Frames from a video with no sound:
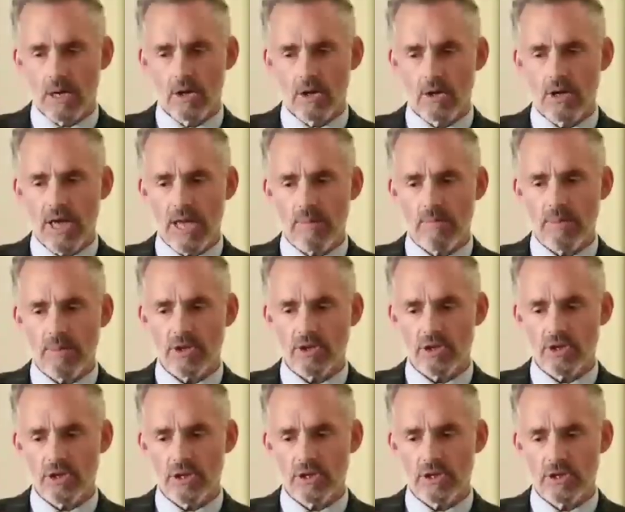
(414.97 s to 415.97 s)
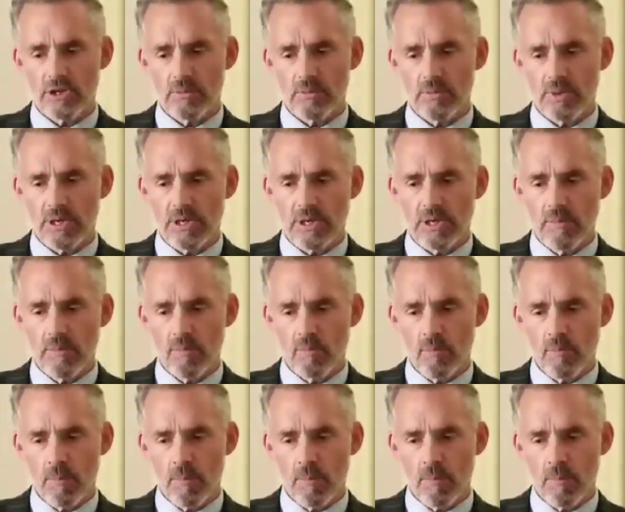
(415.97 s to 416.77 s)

a good ambition is to be